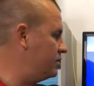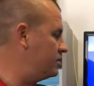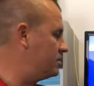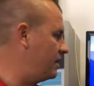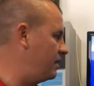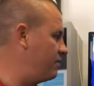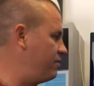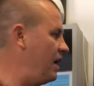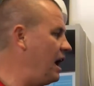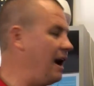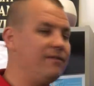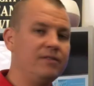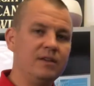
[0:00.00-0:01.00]
There's like
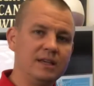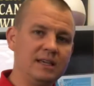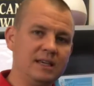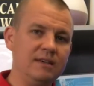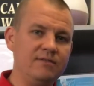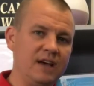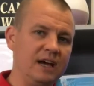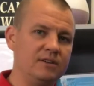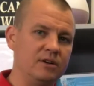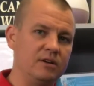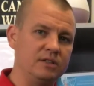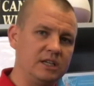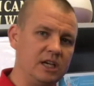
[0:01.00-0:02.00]
5 key
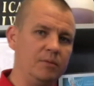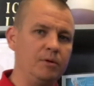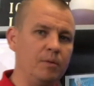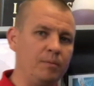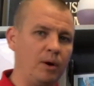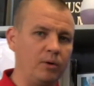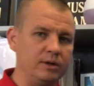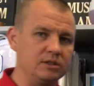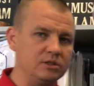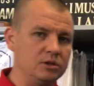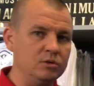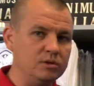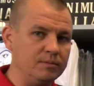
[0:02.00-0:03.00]
vectors, key components
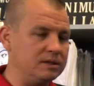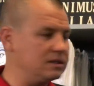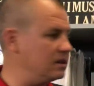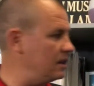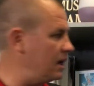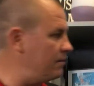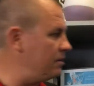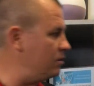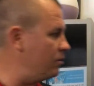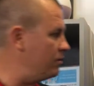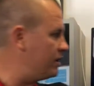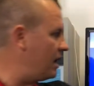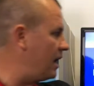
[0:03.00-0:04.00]
to the misalignment that
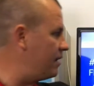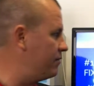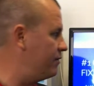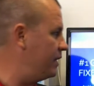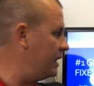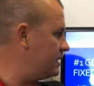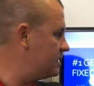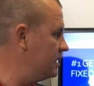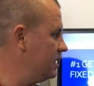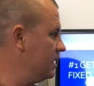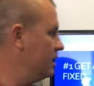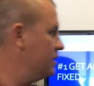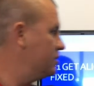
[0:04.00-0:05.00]
we've got to fix.
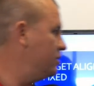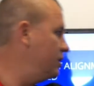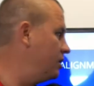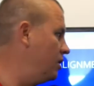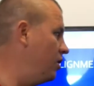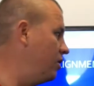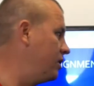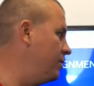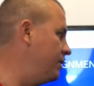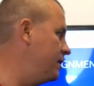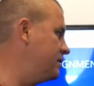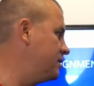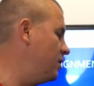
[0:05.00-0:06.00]
So you come
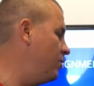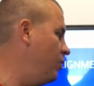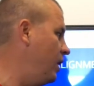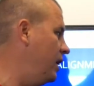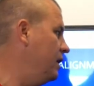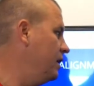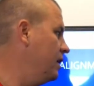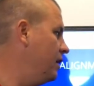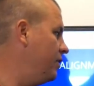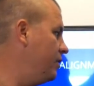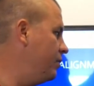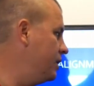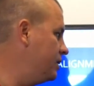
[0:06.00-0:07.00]
in some way, and
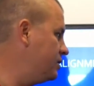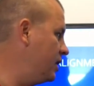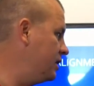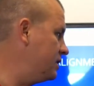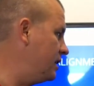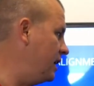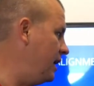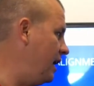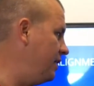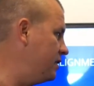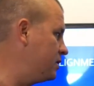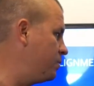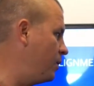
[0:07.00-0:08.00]
then we adjust that
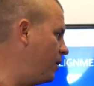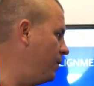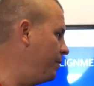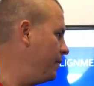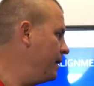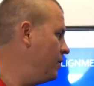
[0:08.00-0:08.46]
atlas bone.